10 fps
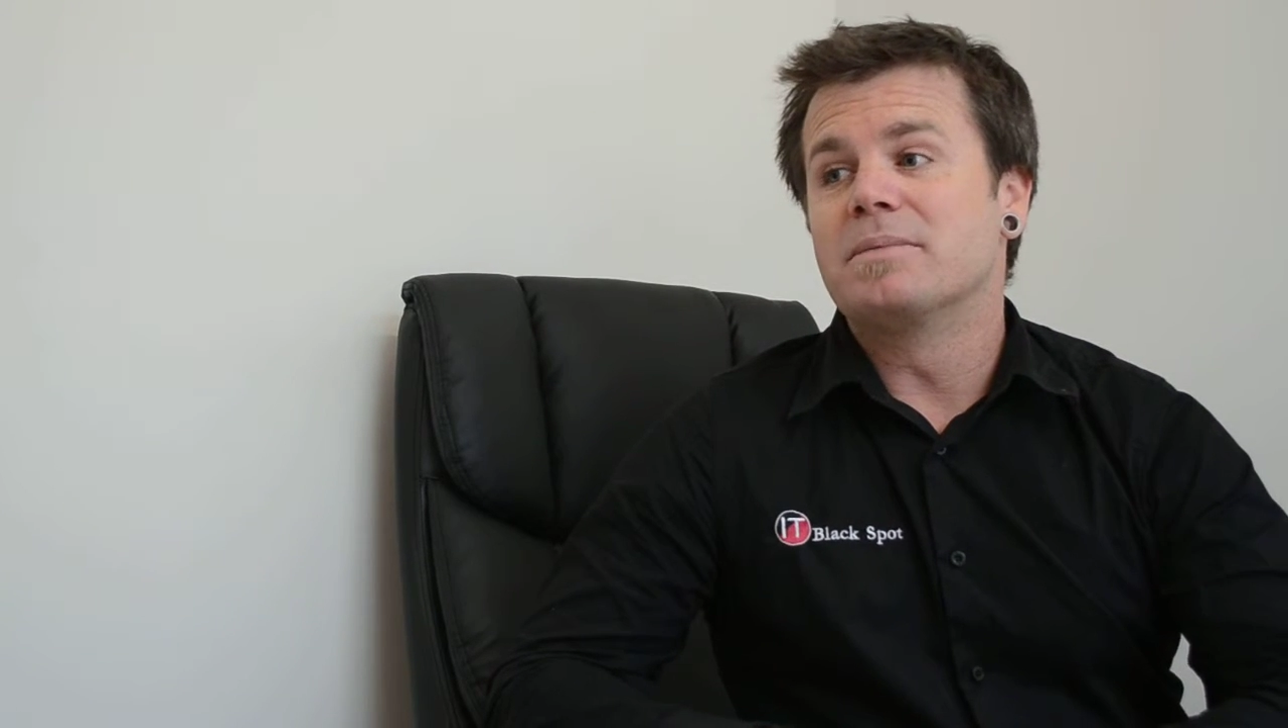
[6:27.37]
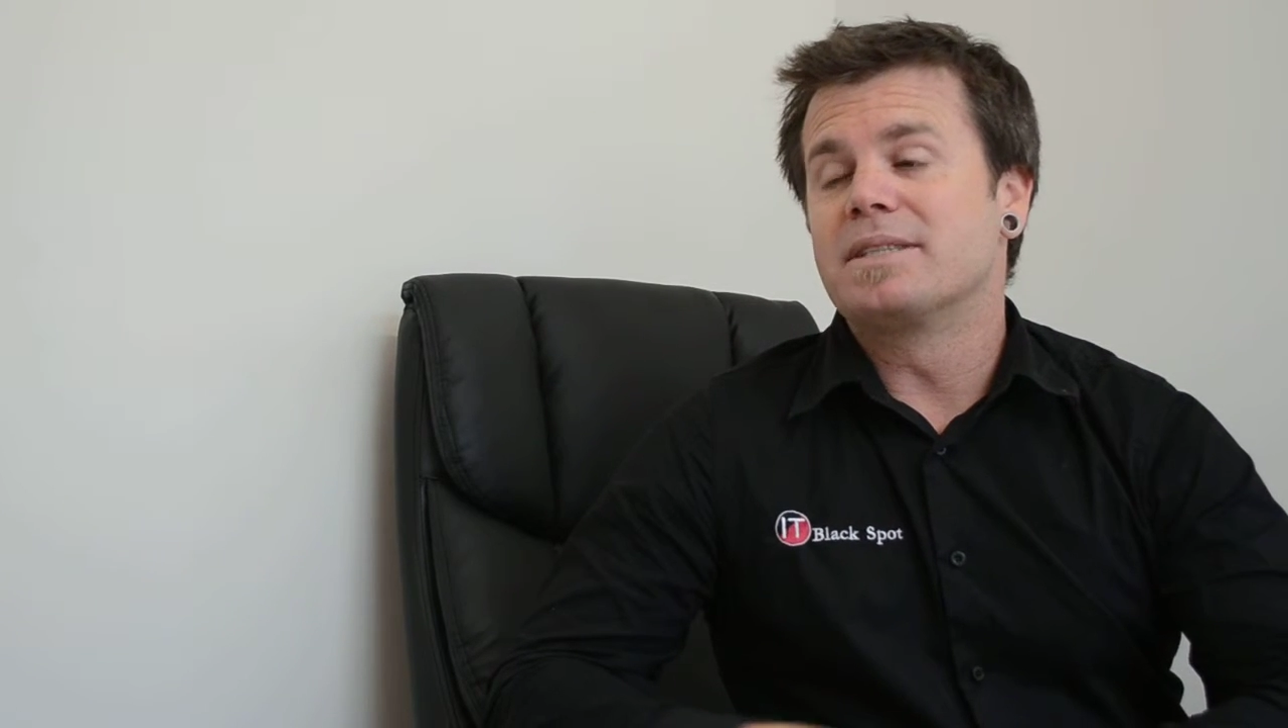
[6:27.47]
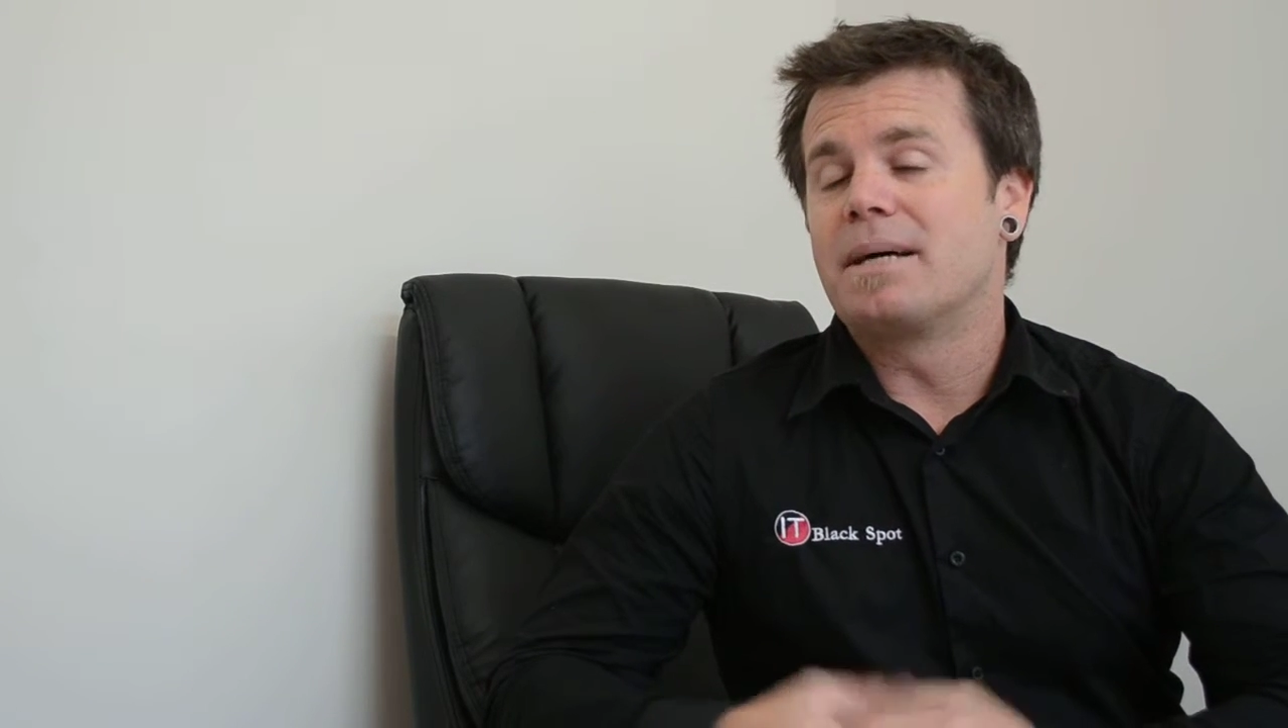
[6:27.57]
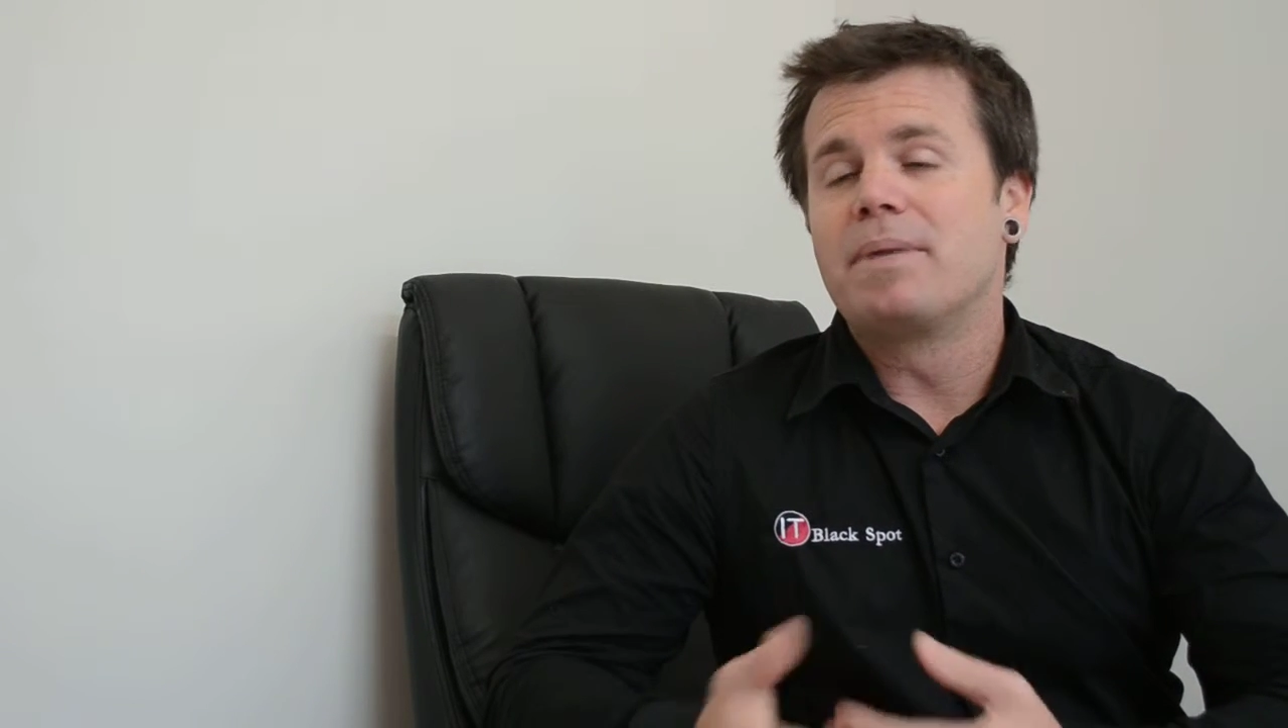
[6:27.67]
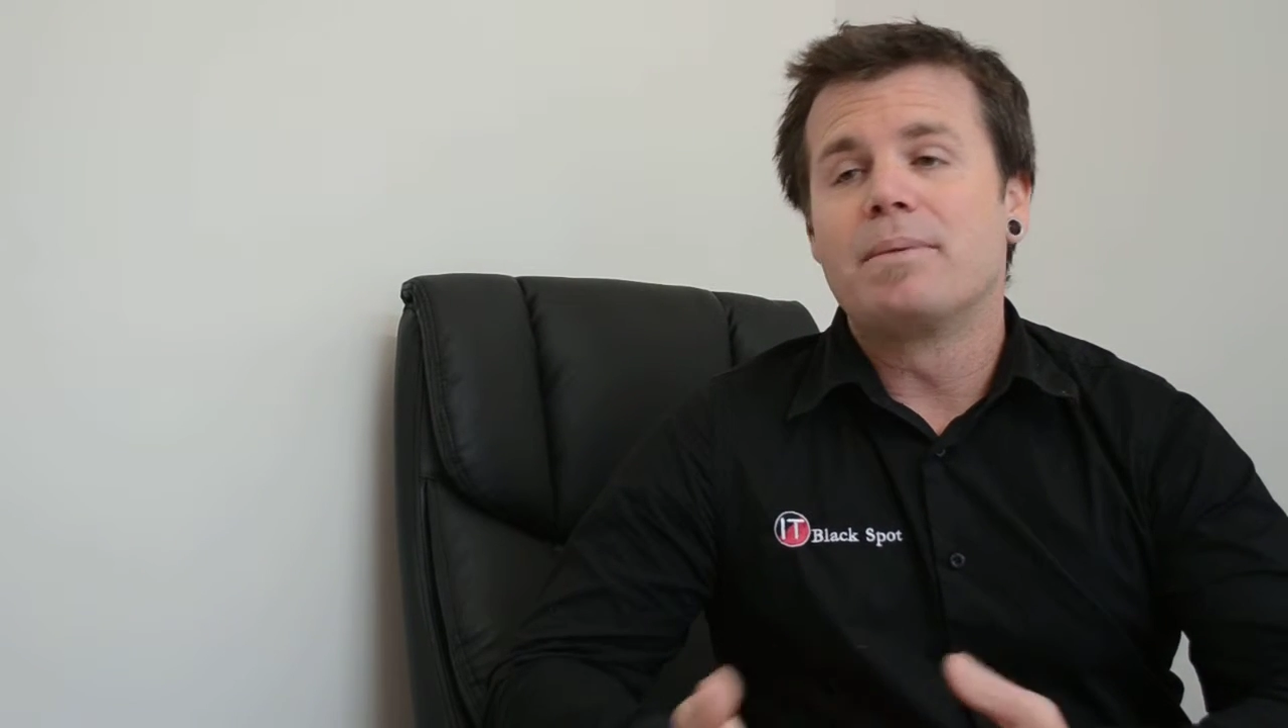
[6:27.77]

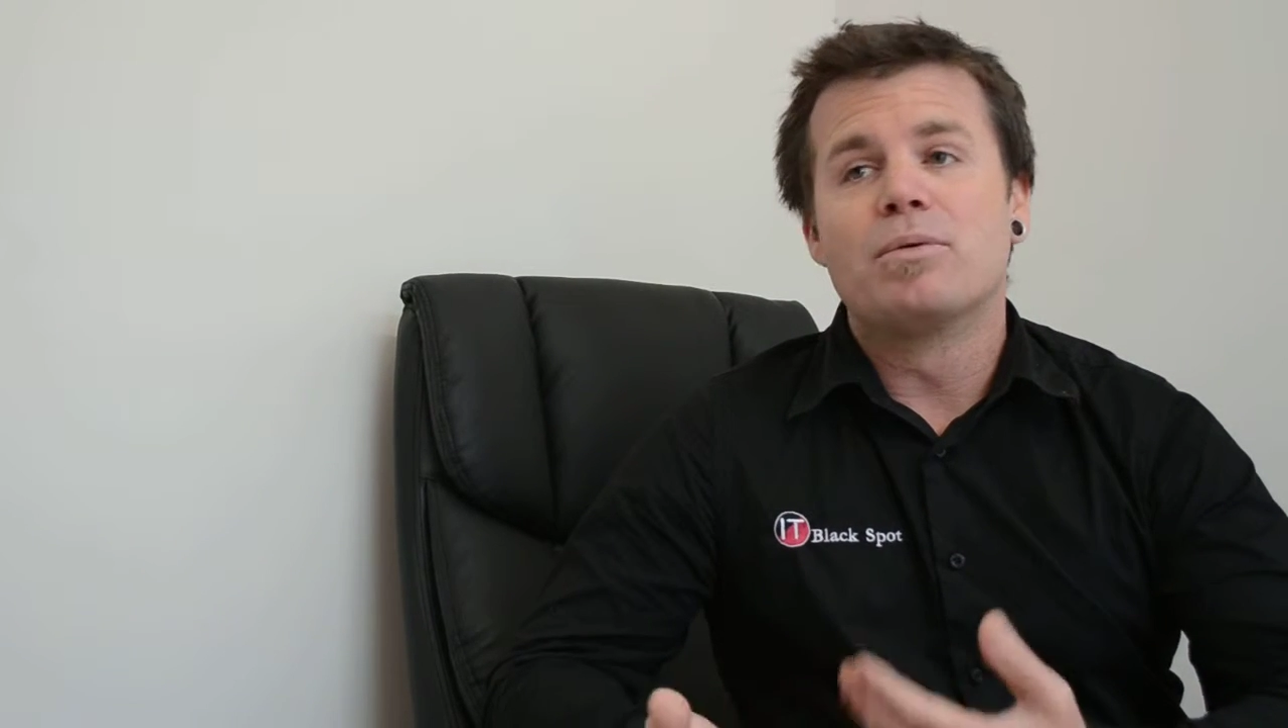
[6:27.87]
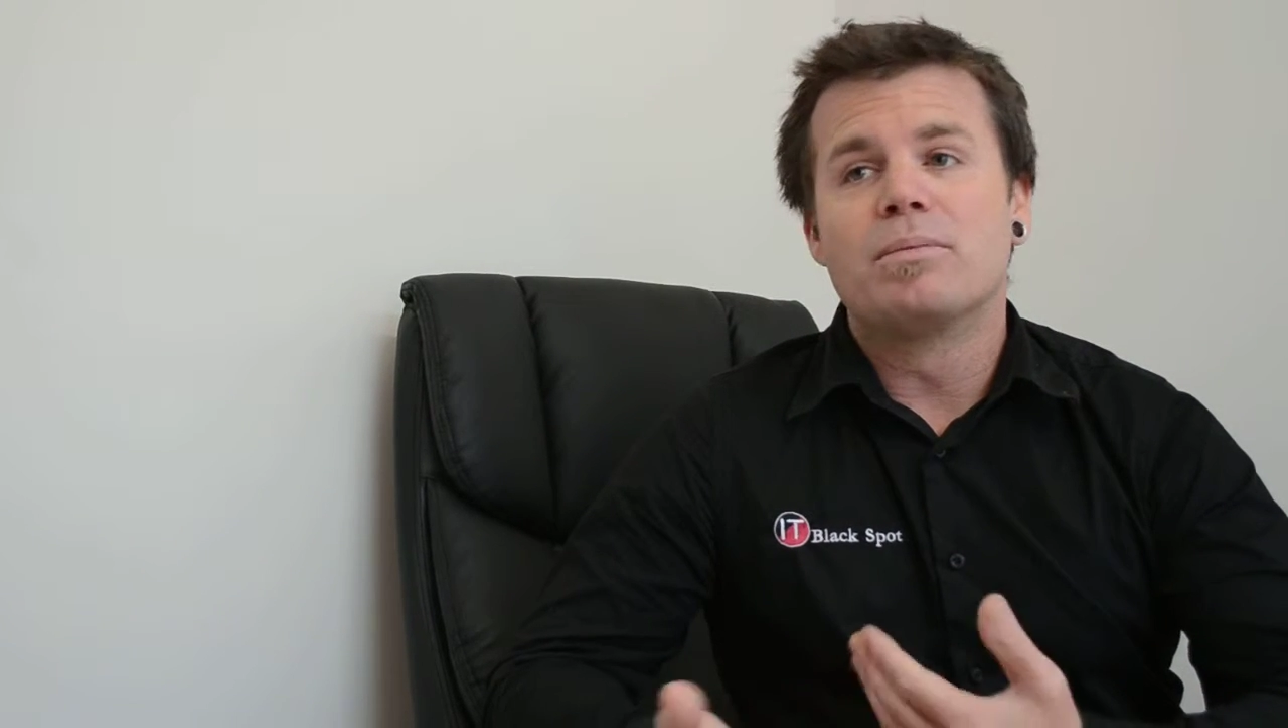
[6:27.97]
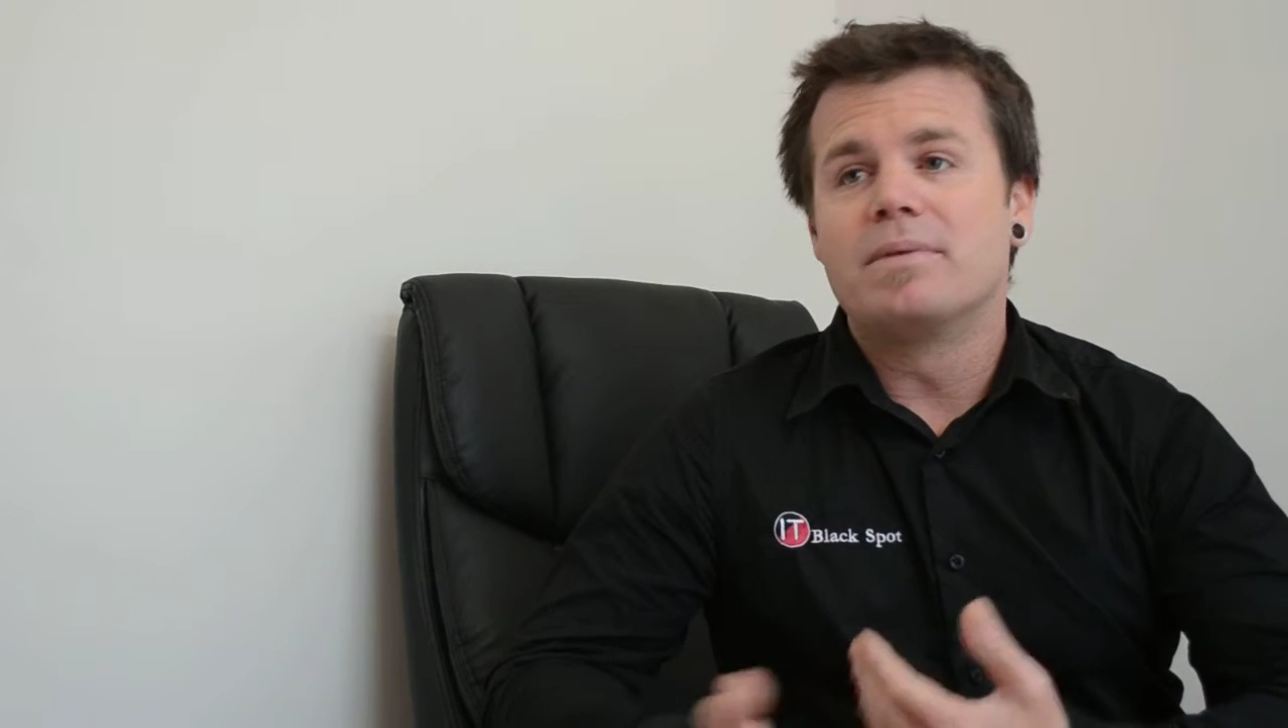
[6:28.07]
Some people